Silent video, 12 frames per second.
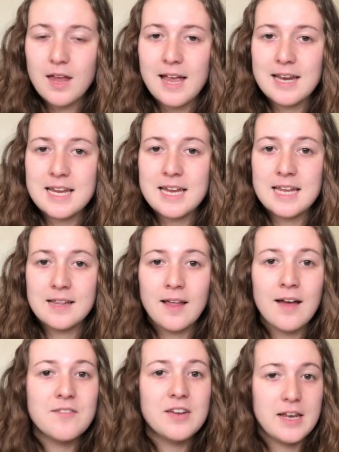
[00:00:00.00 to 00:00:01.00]
and he
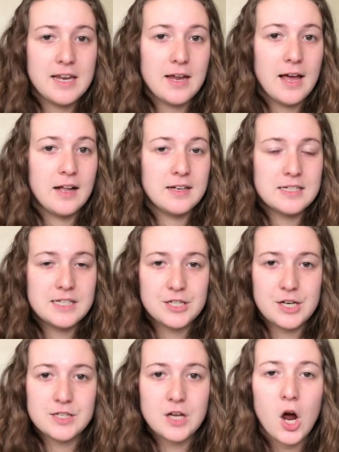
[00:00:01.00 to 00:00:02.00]
loved it and he held it dear
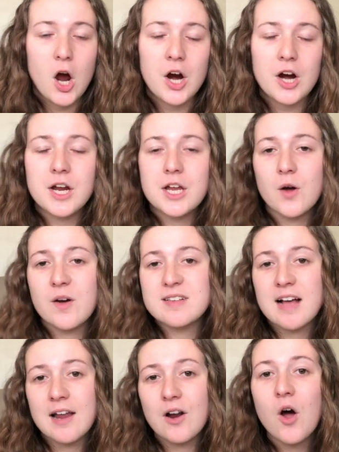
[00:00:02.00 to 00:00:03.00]
to his heart. He always
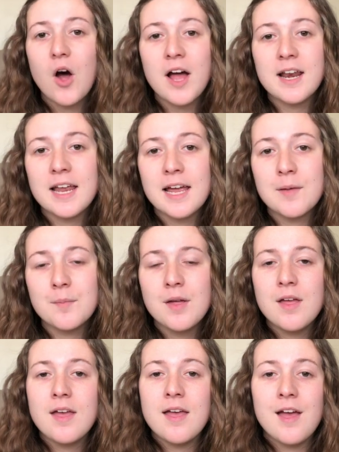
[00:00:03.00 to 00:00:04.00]
had it on him,
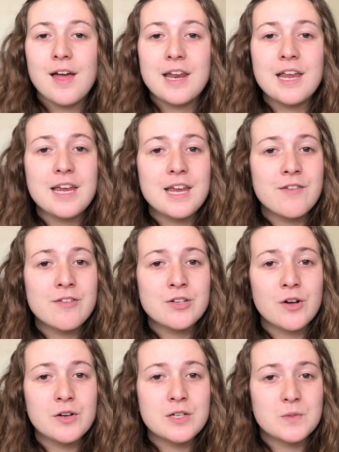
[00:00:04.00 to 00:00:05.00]
and he even
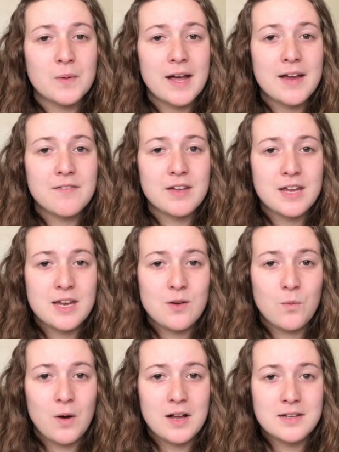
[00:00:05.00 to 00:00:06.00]
told his wife that he
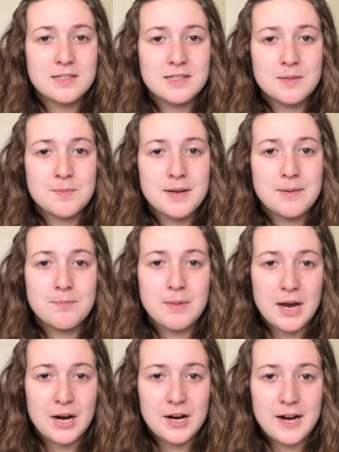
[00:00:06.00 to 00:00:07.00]
wants to be
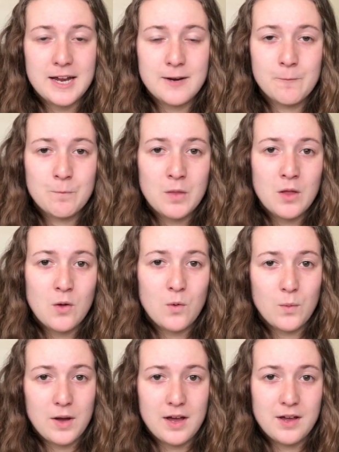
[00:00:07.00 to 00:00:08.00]
buried
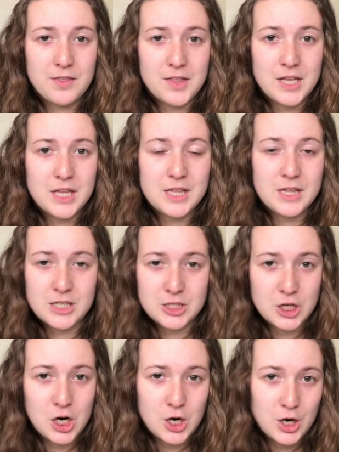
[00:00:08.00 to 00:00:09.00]
with the
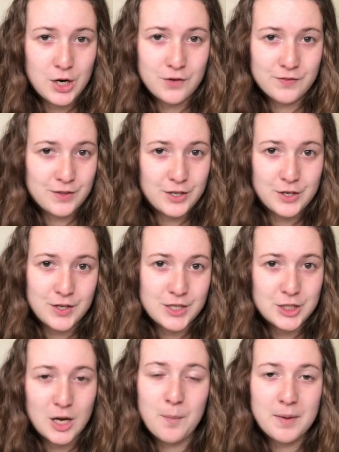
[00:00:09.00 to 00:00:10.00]
jar of glitter
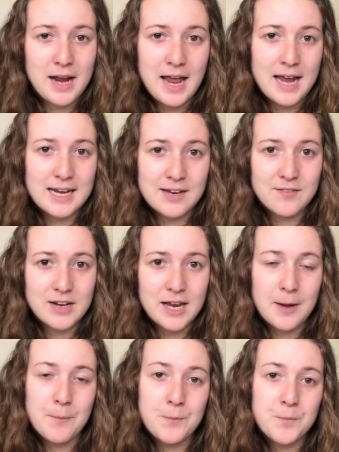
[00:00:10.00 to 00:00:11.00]
that JonBenet had given
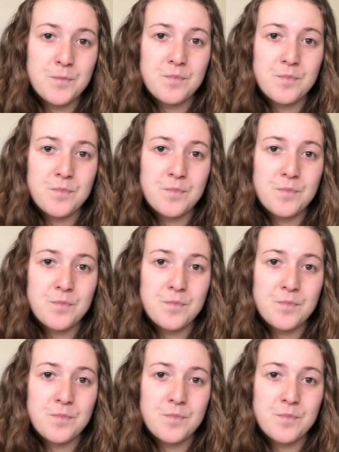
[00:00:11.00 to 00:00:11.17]
him.